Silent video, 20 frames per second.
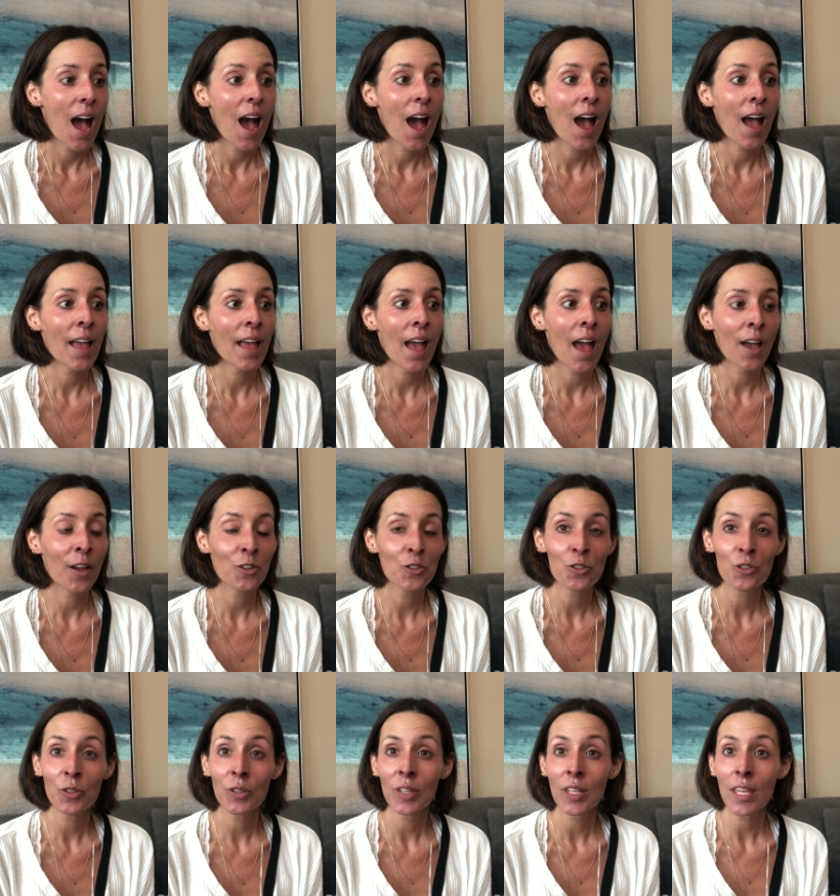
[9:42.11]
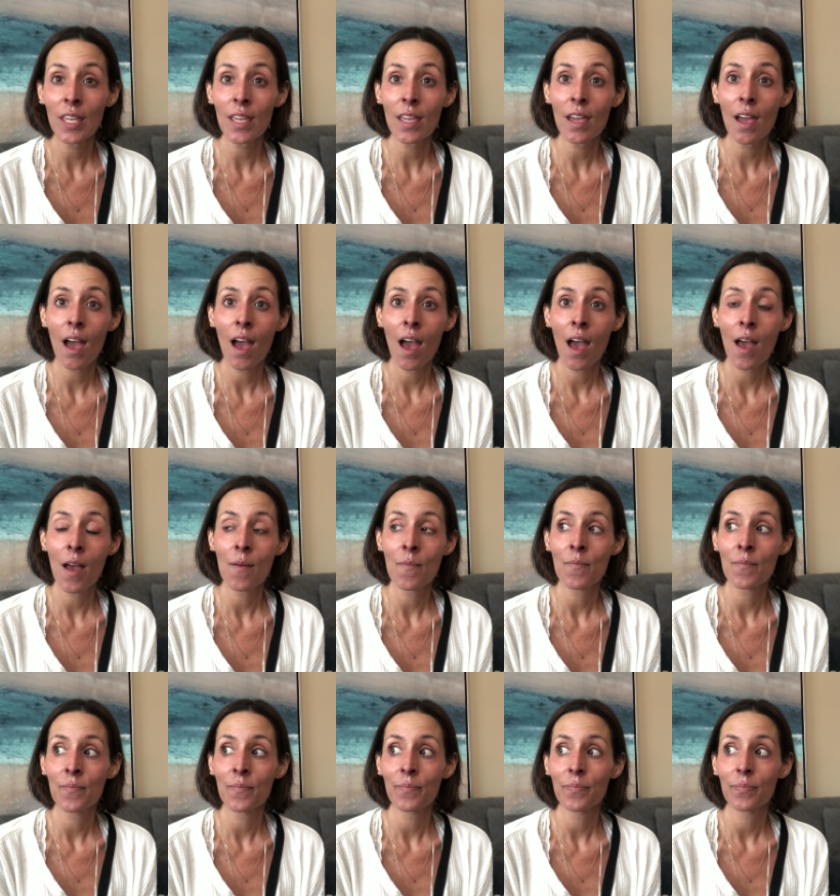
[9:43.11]
I actually um,
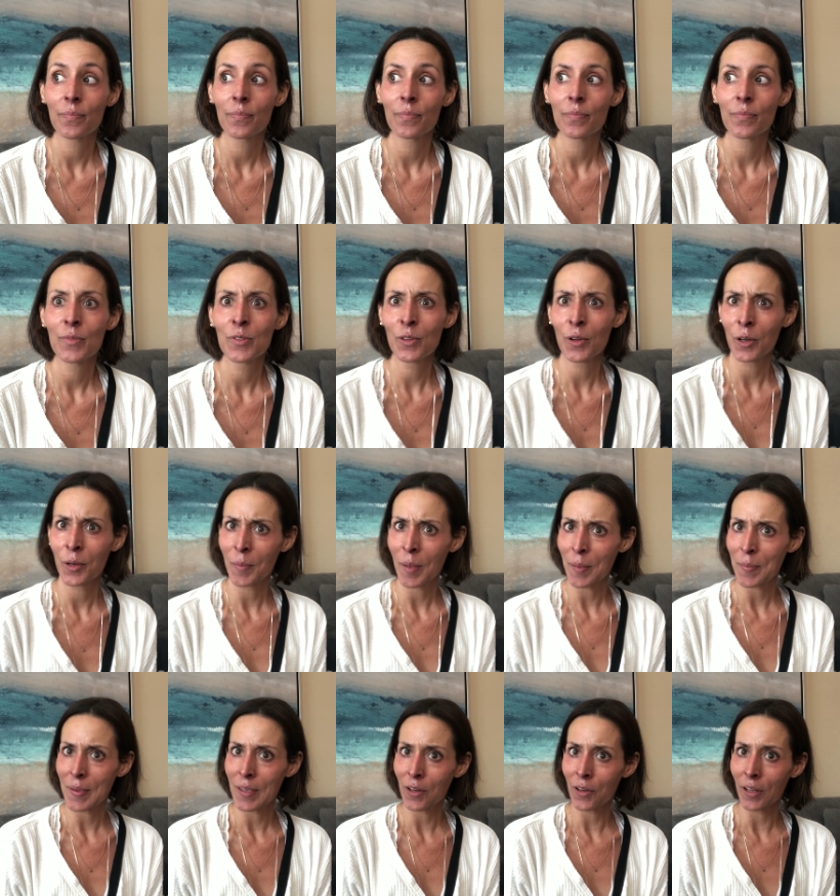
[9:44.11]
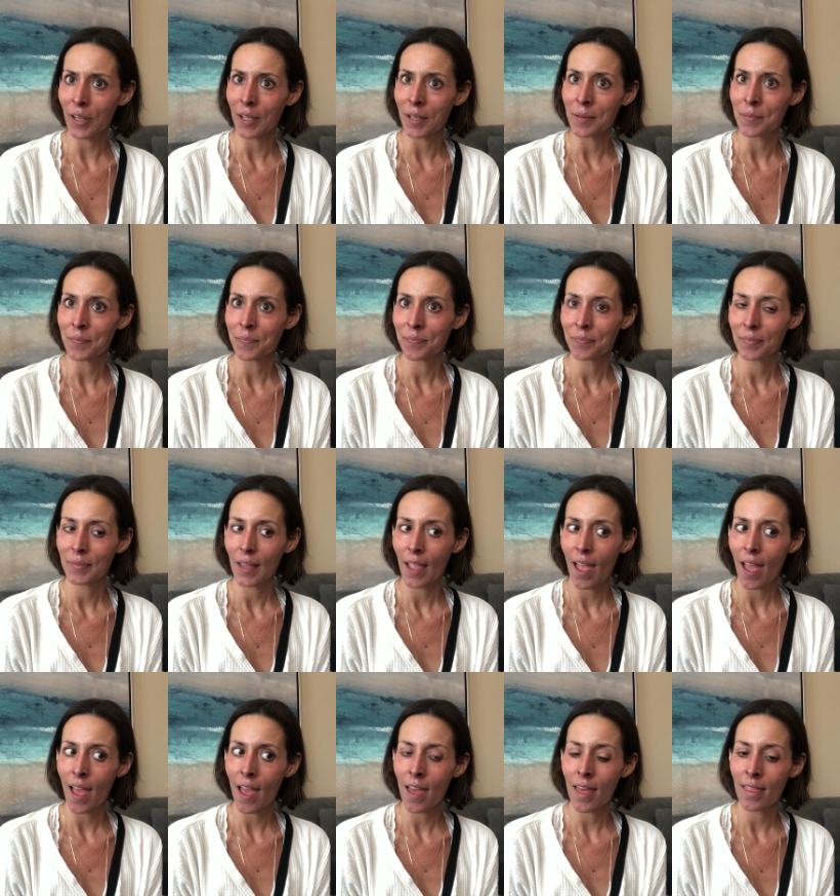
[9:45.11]
started my period,
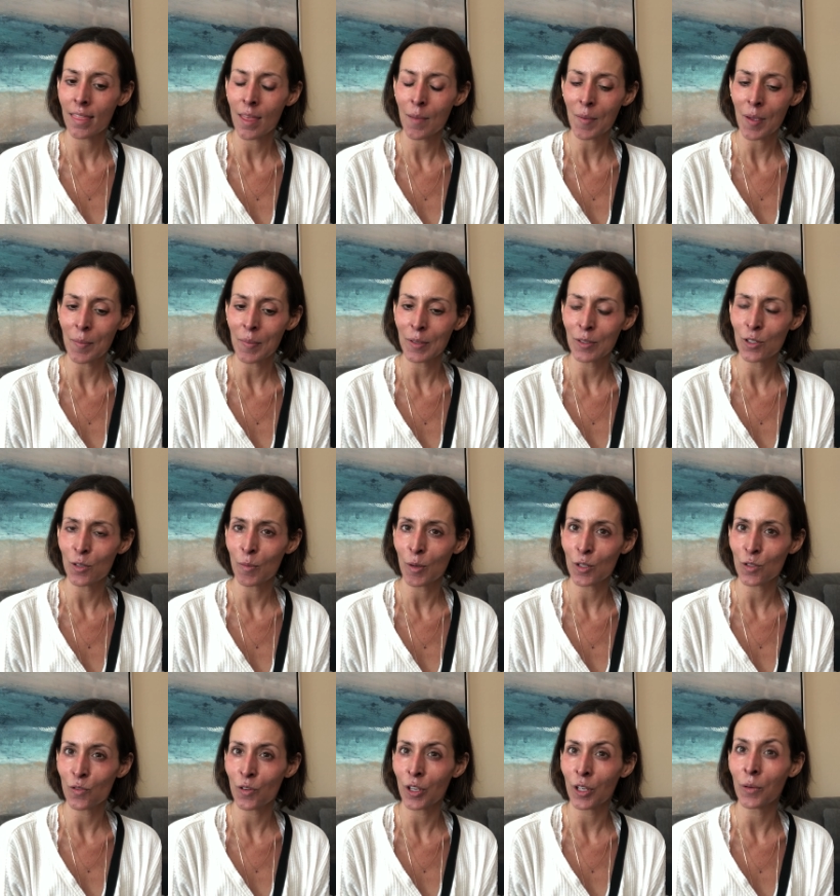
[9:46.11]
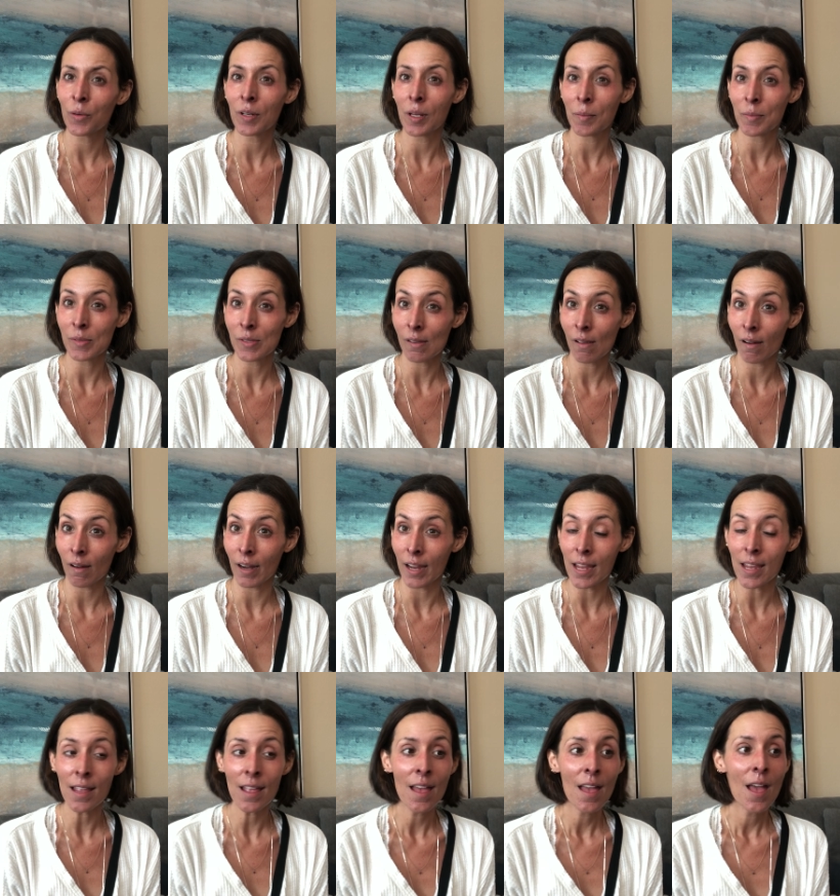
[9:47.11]
and that might be too much for you, and I'm
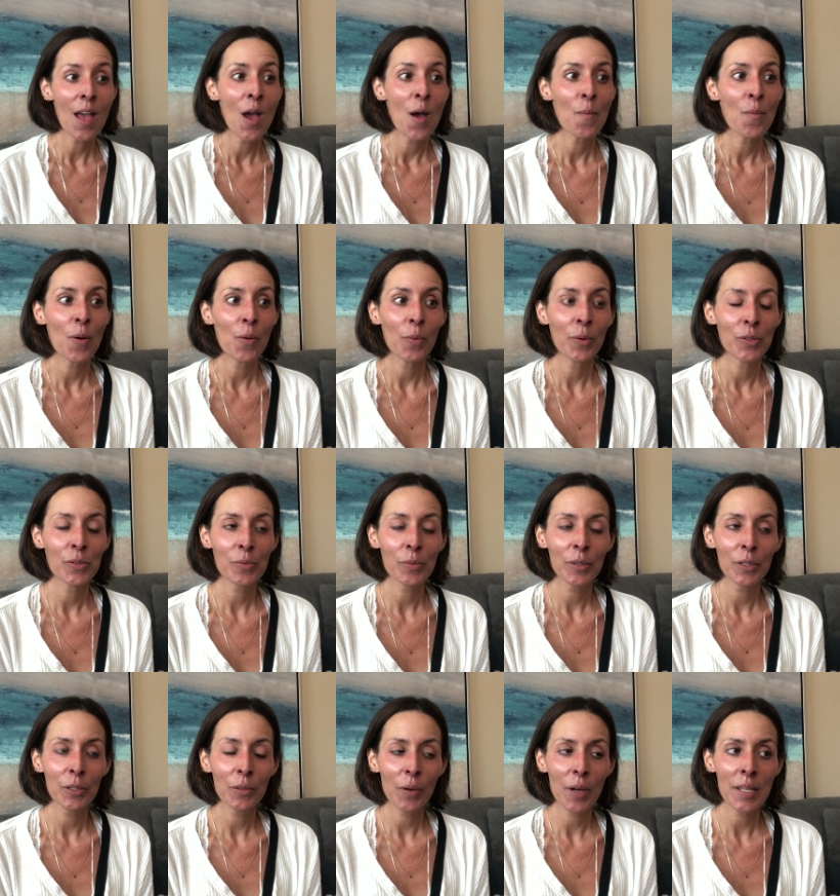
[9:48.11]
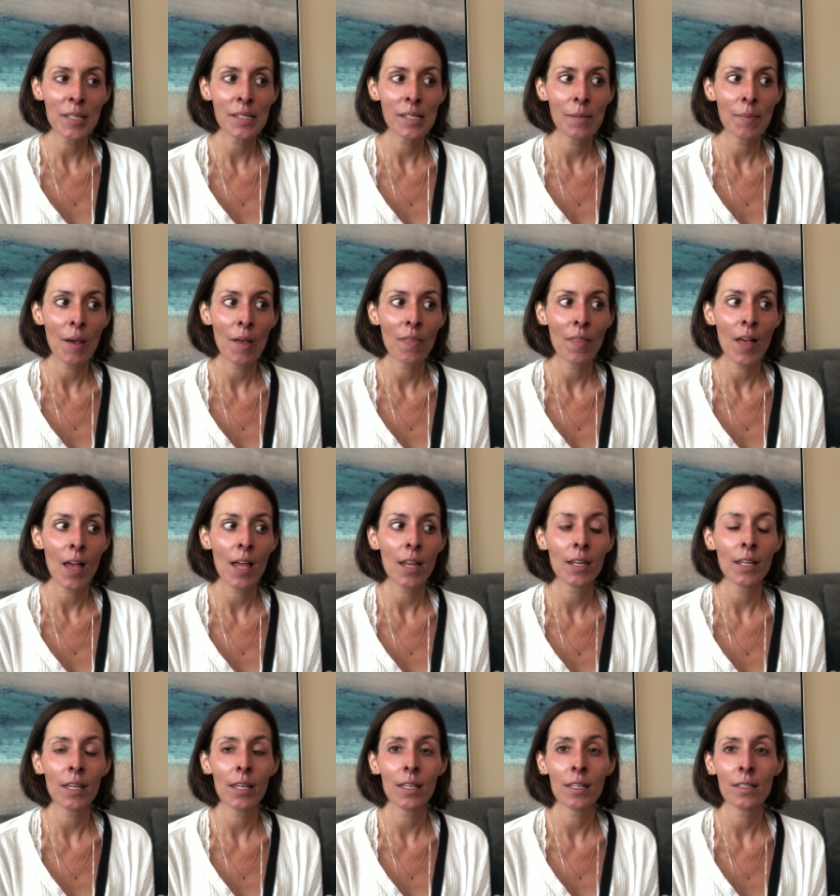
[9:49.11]
sorry. But what's really crazy about that
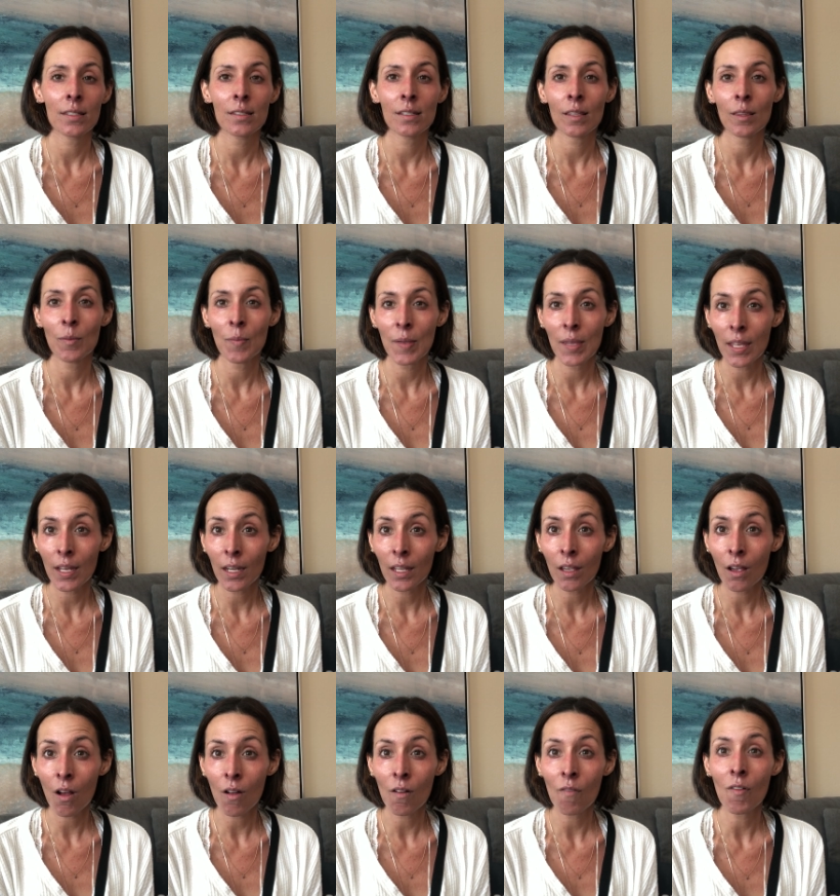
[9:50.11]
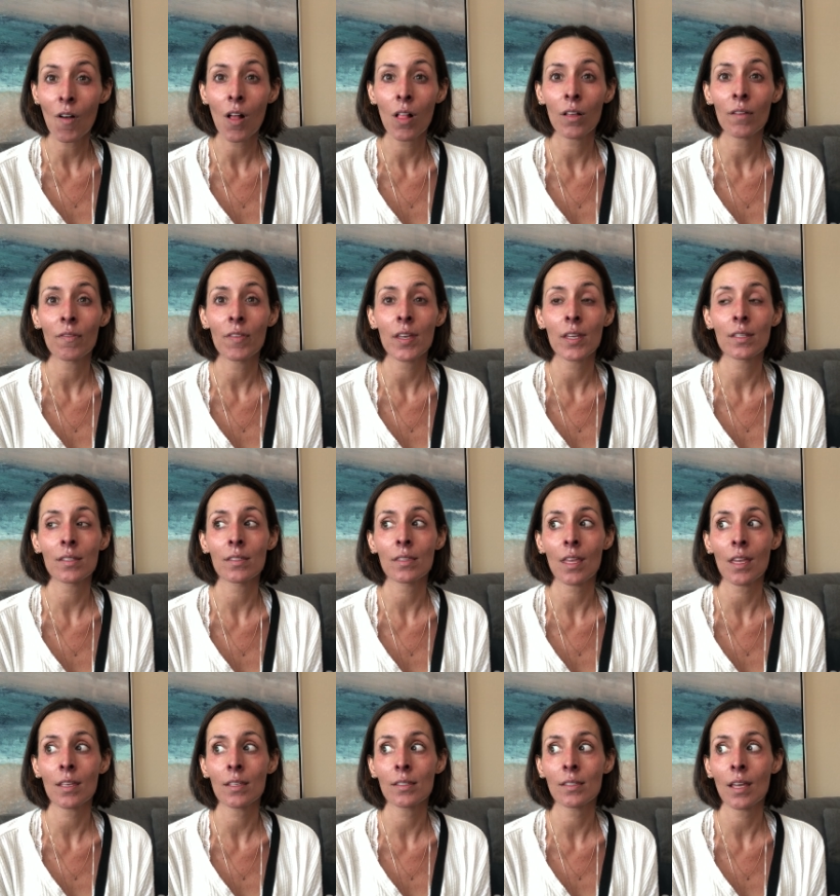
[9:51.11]
is at the beginning of all of this,
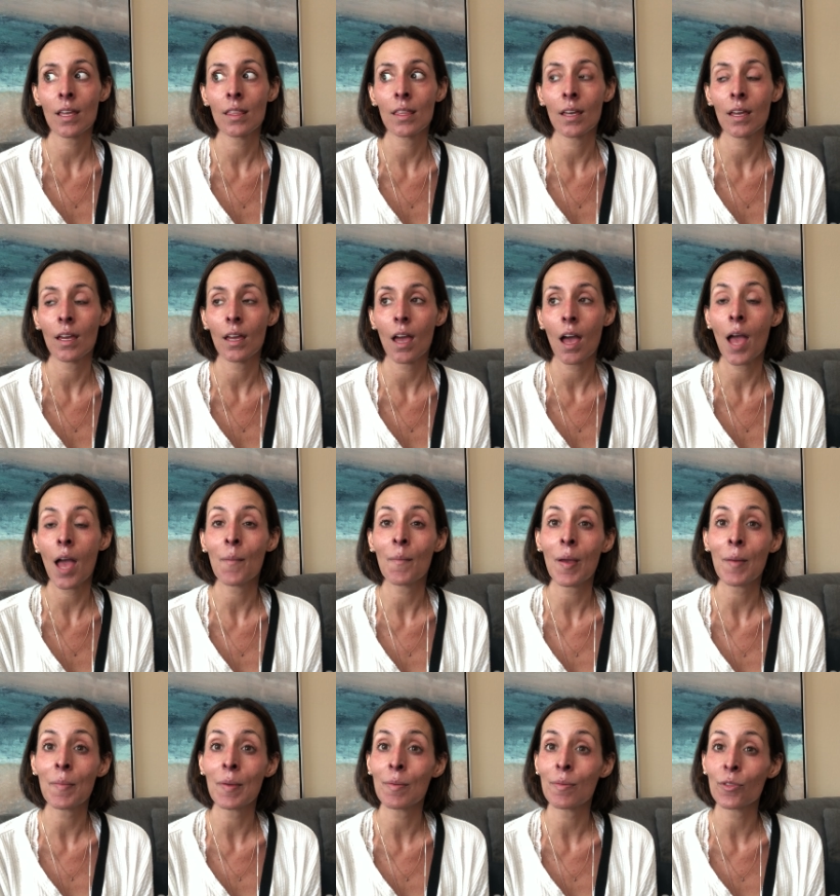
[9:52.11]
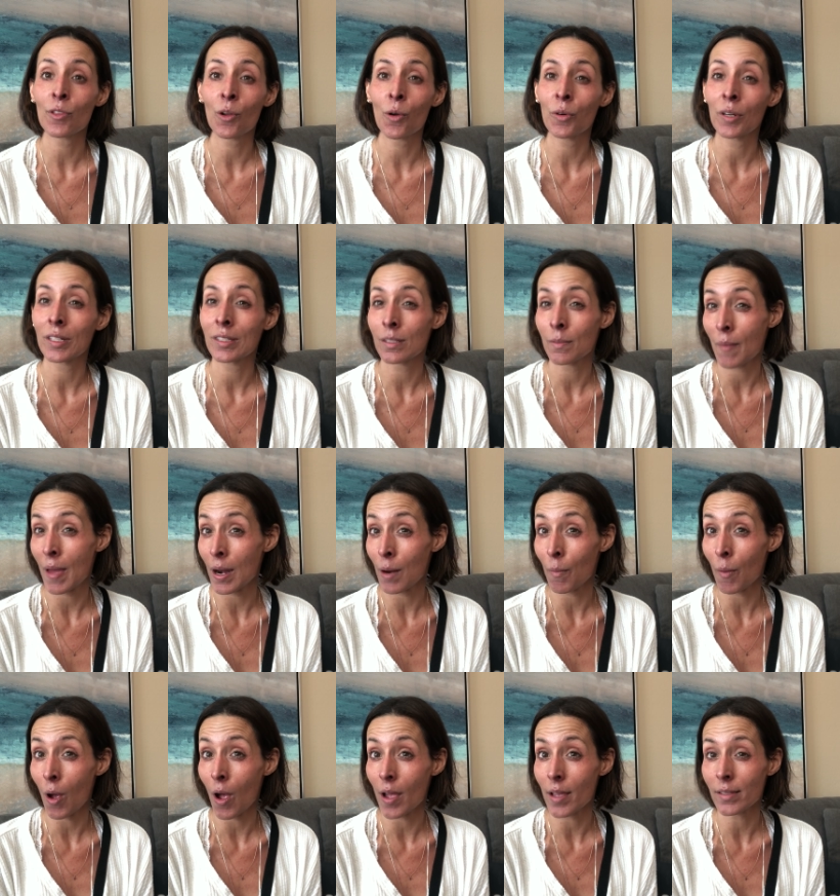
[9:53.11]
they said that I might be thrown into
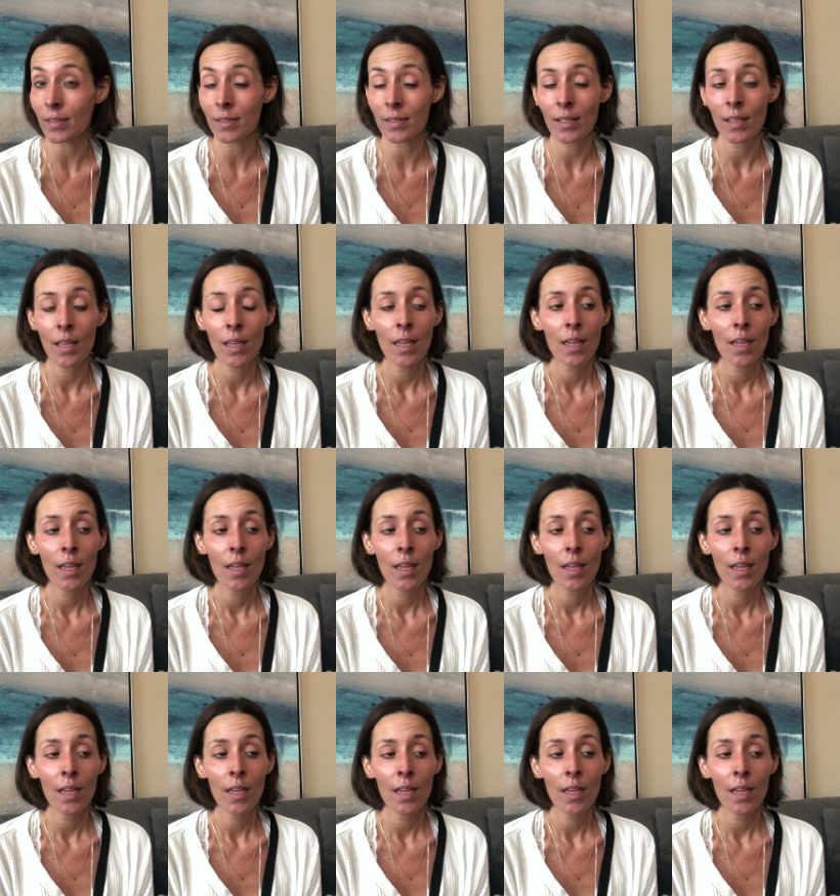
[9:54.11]
menopause.